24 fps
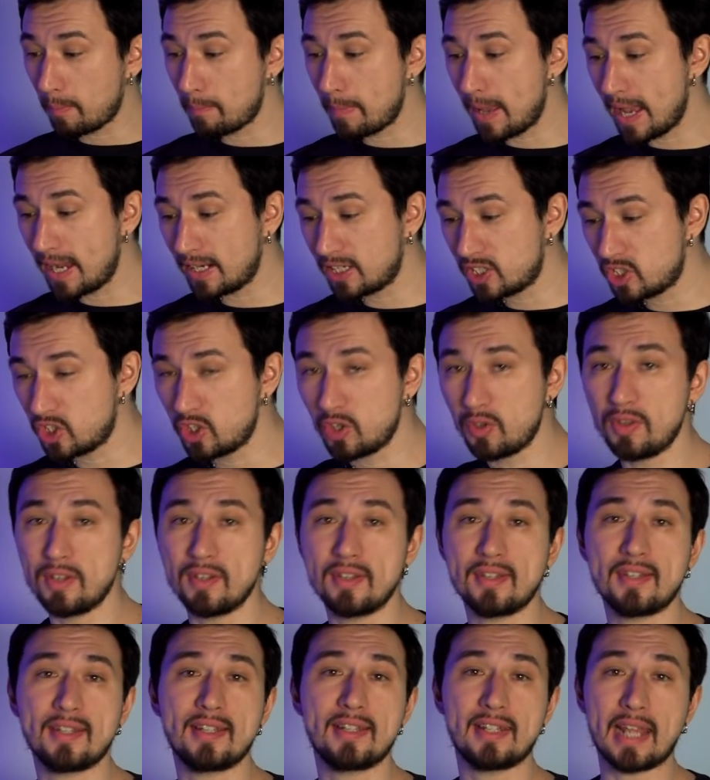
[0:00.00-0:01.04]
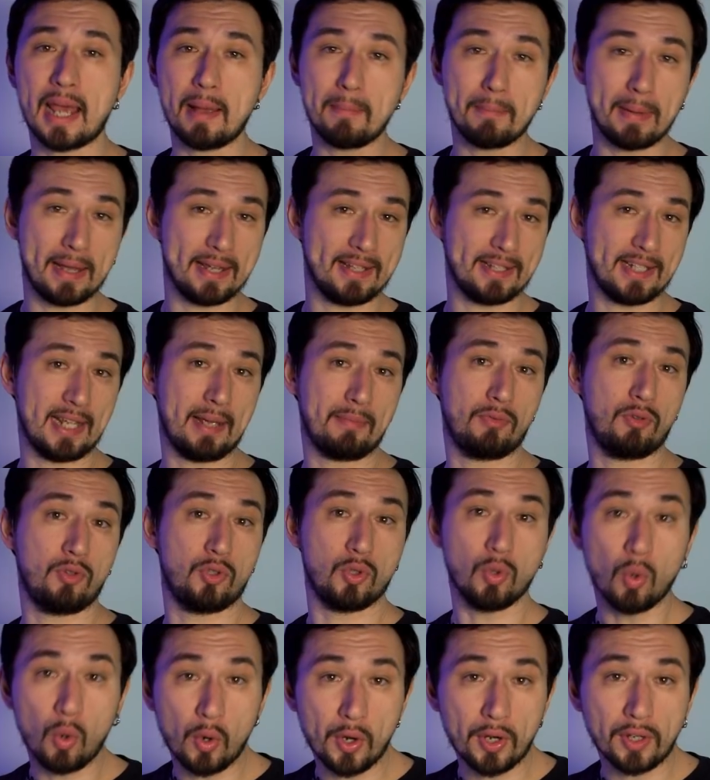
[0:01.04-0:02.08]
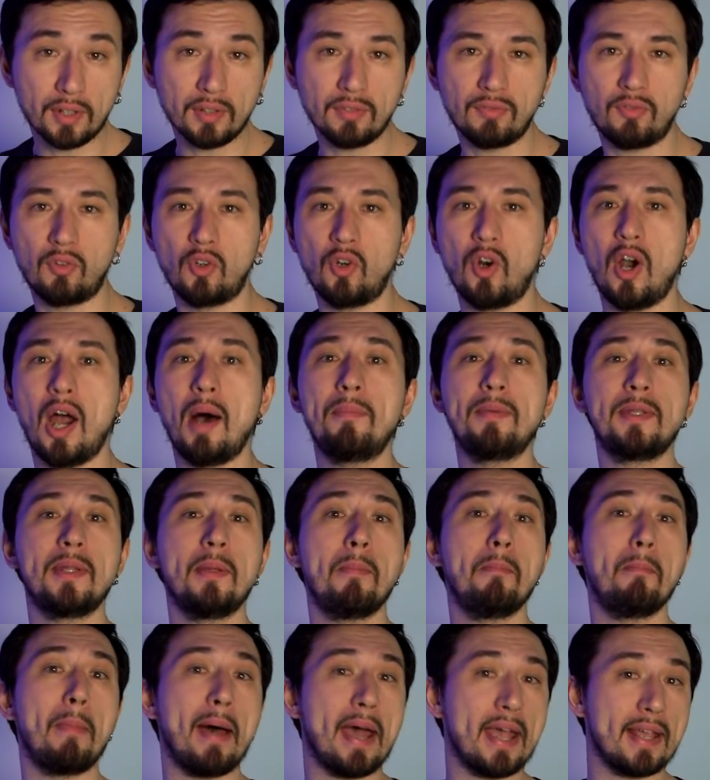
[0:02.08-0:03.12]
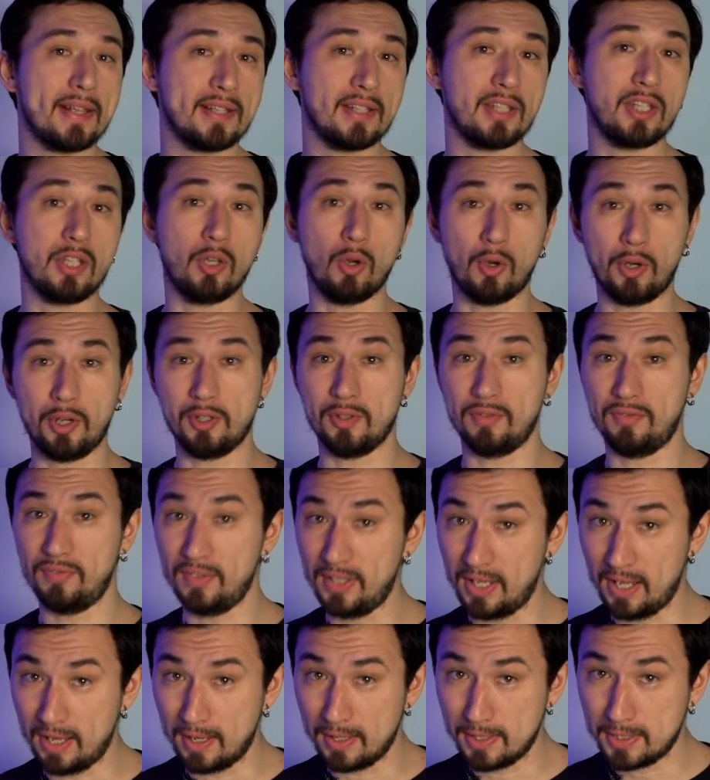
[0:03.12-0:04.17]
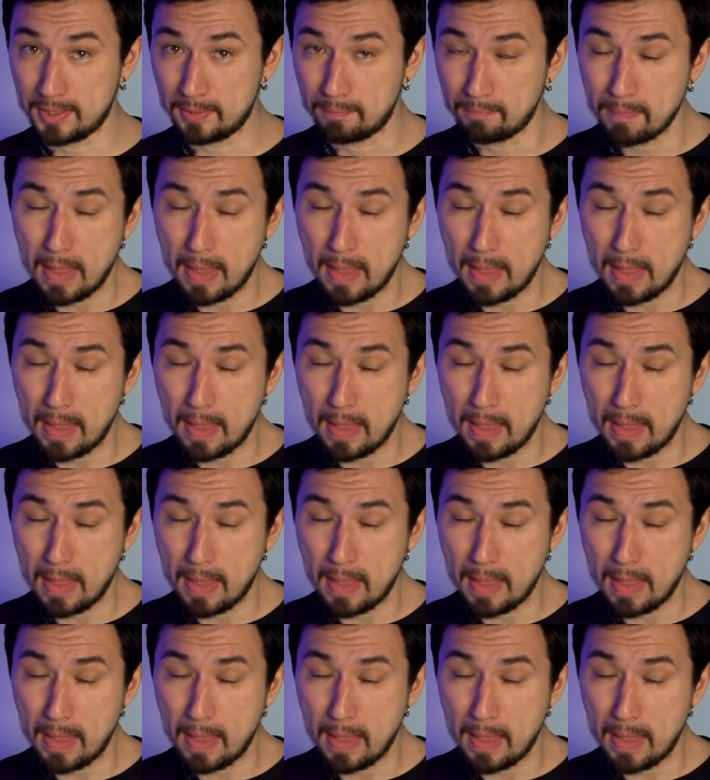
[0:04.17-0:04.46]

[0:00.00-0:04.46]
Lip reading: going back to the step-by-step tutorial for optimizing your YouTube videos.